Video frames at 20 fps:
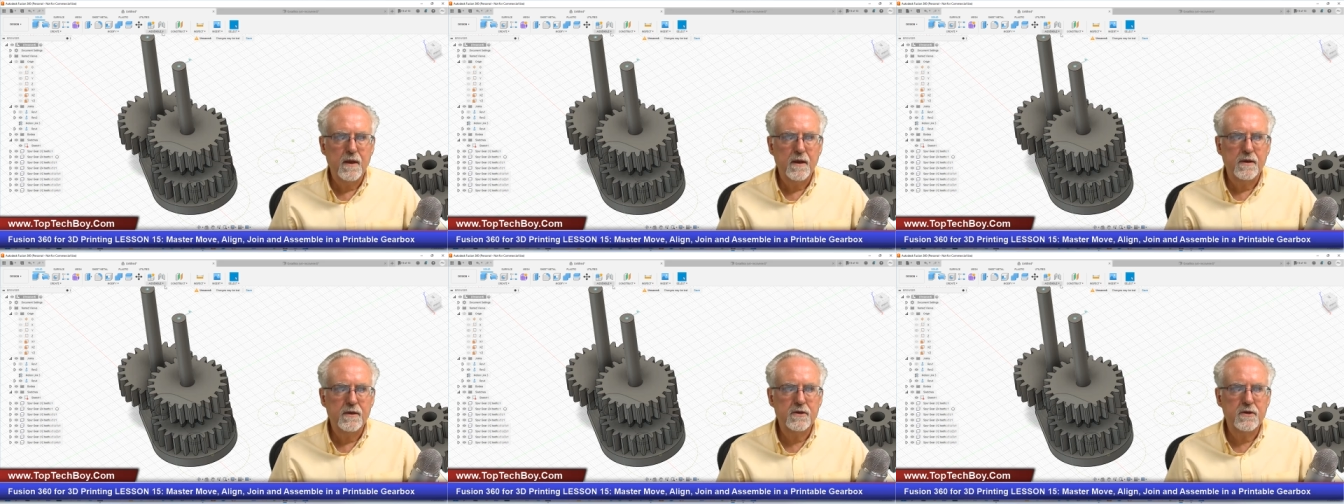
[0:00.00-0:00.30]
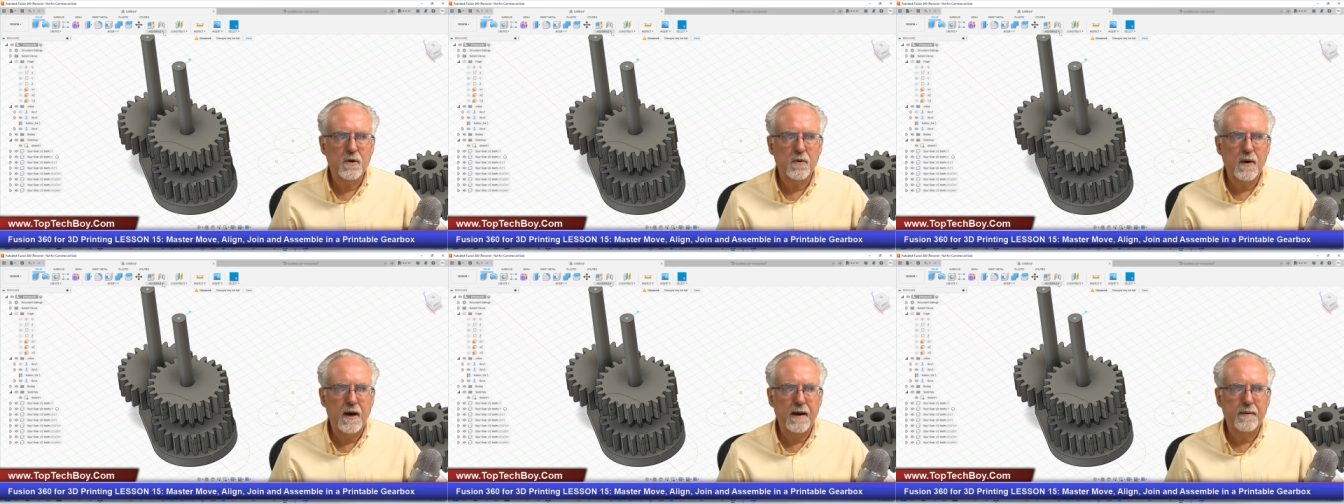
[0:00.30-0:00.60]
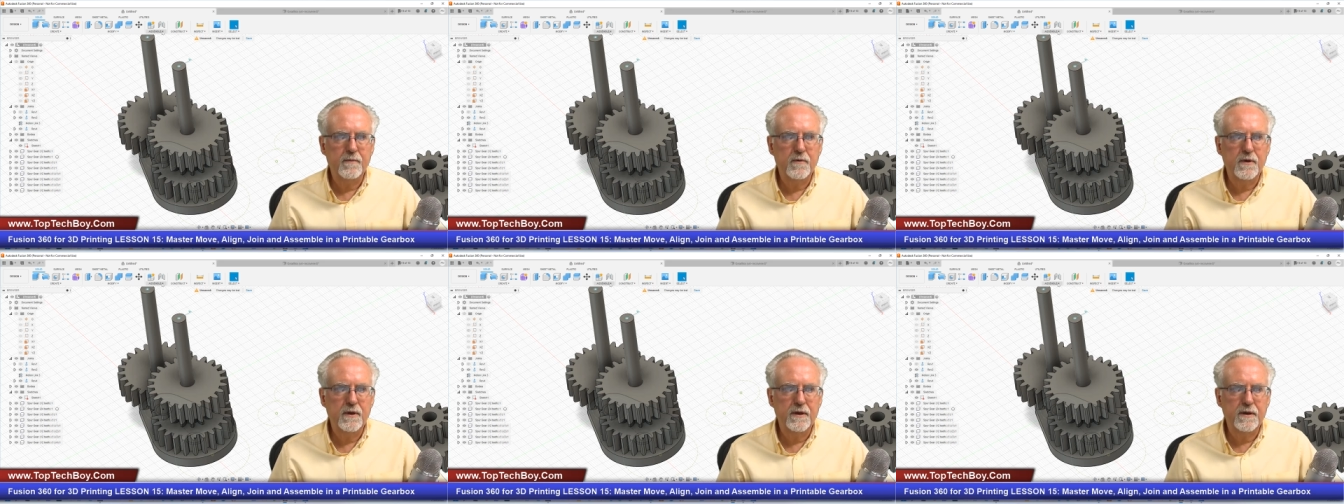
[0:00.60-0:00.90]
So
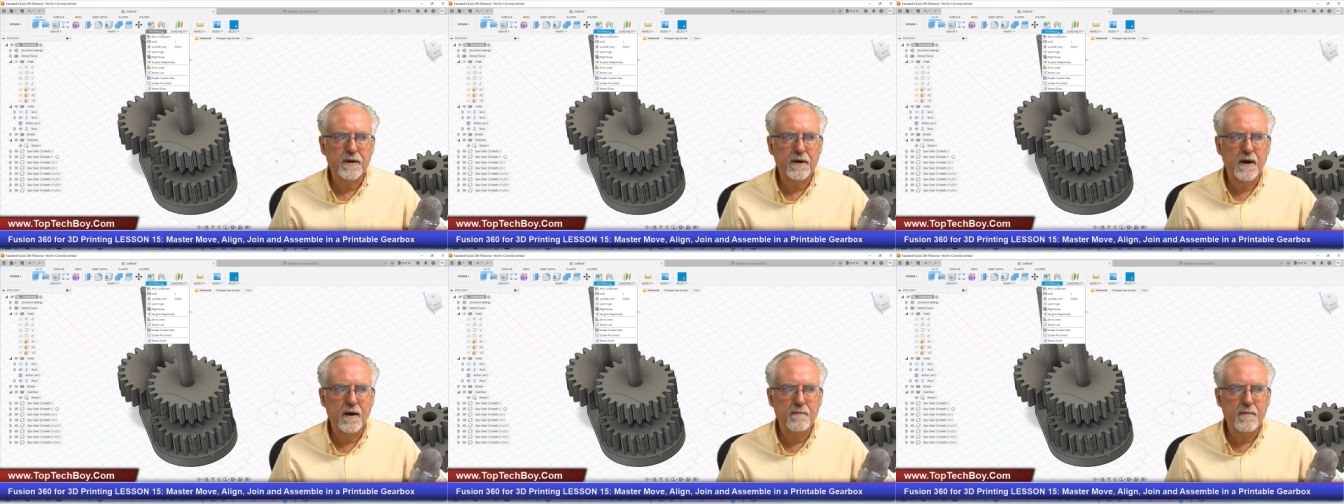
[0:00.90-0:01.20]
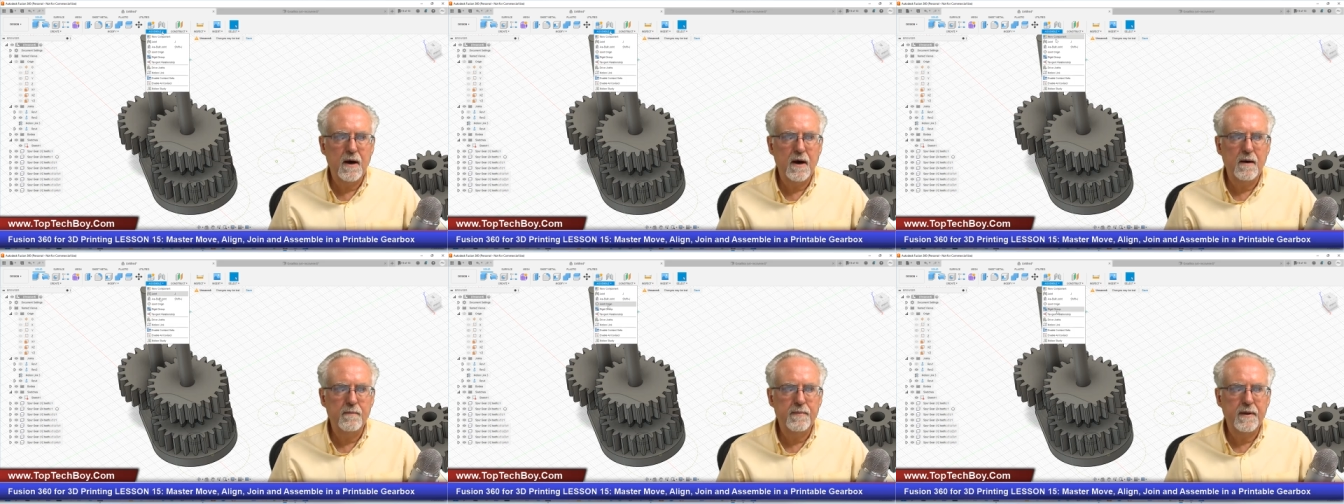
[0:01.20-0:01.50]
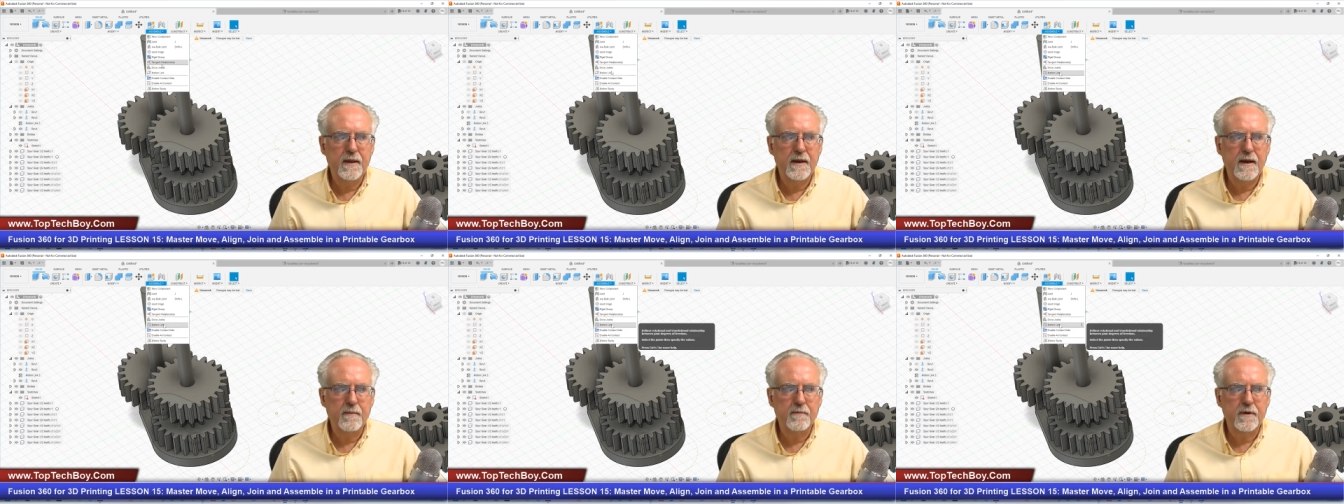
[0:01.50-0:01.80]
I'm going to come up
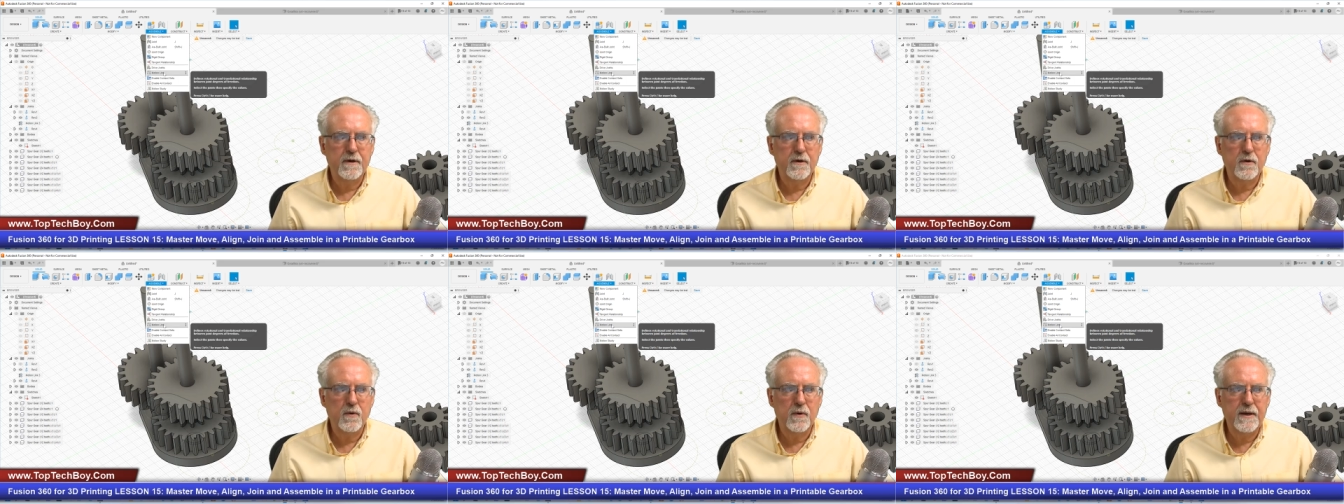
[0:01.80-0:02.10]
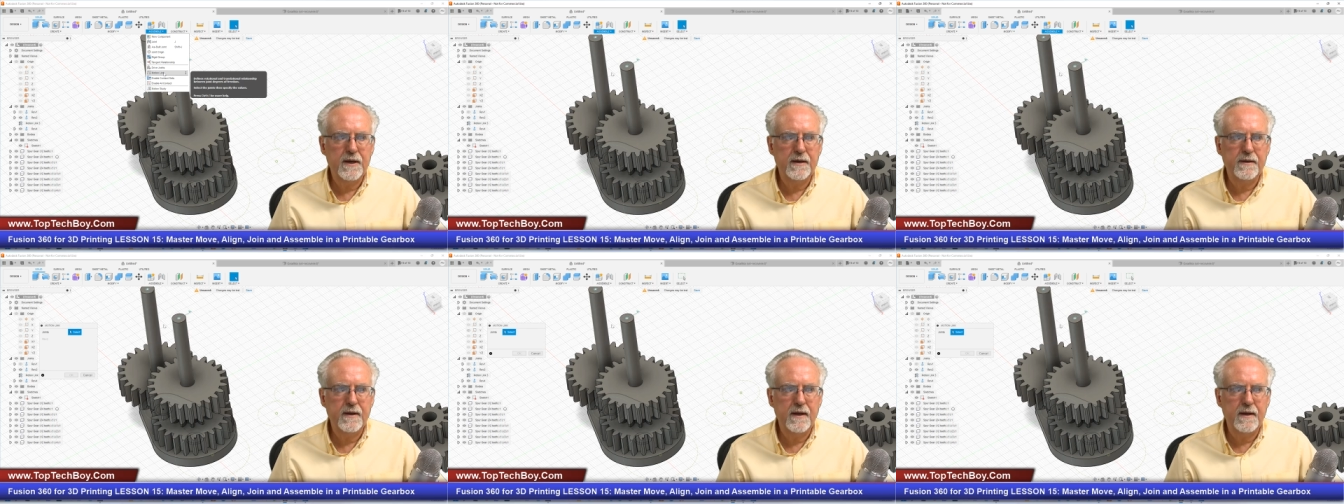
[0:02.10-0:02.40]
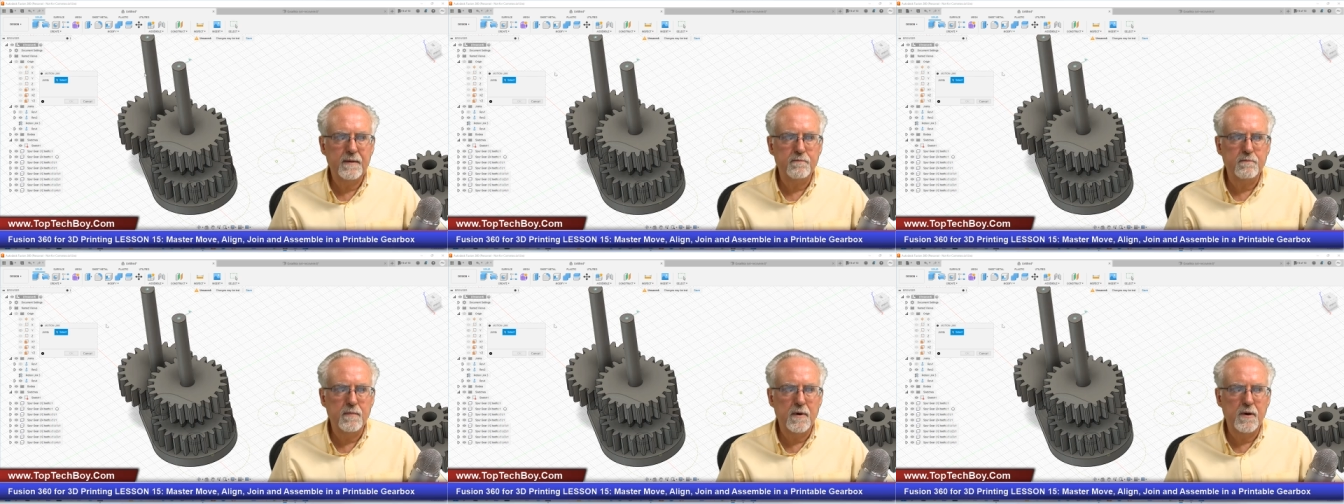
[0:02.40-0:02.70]
and I'm going to create a
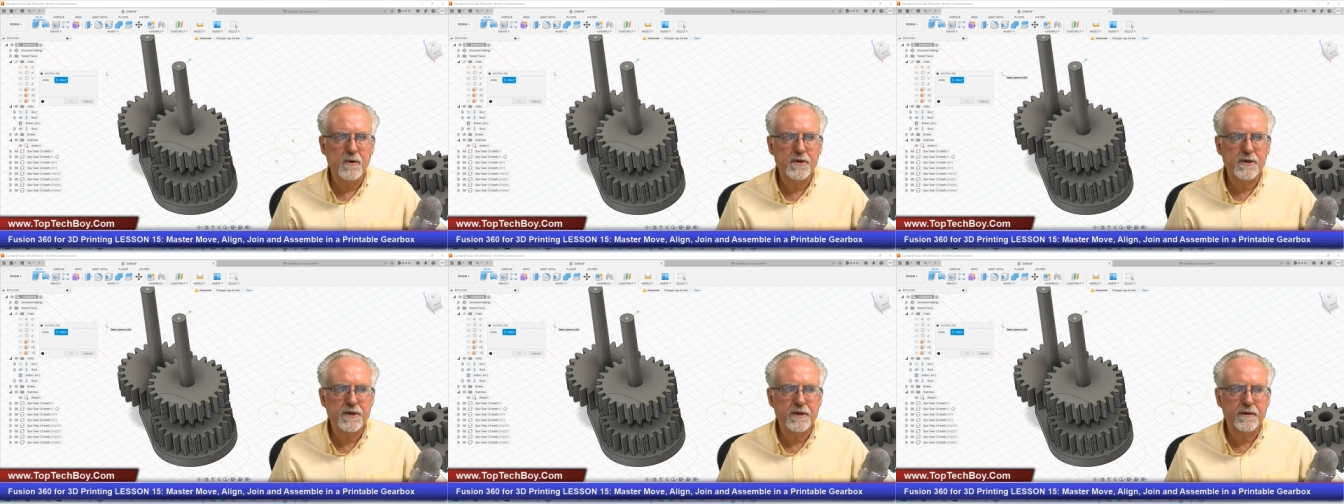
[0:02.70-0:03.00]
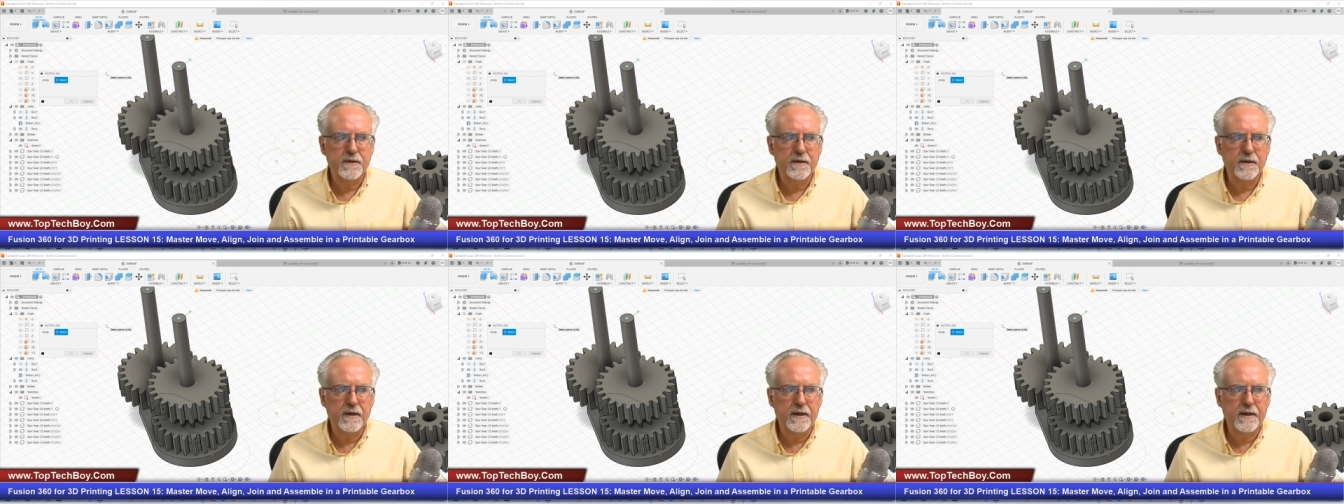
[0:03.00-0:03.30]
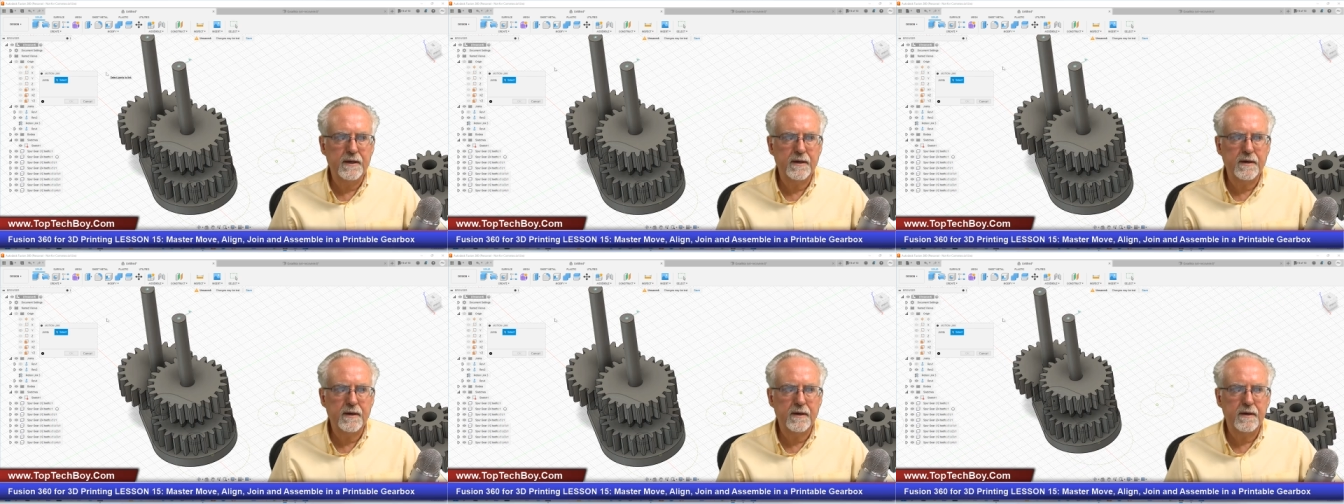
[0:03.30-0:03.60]
motion
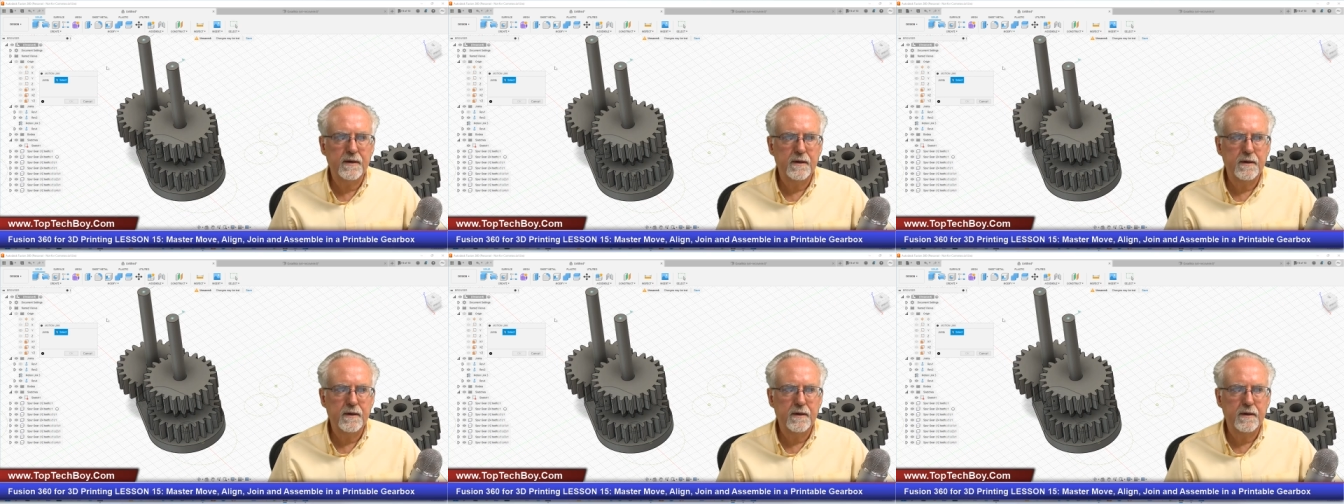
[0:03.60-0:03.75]
link.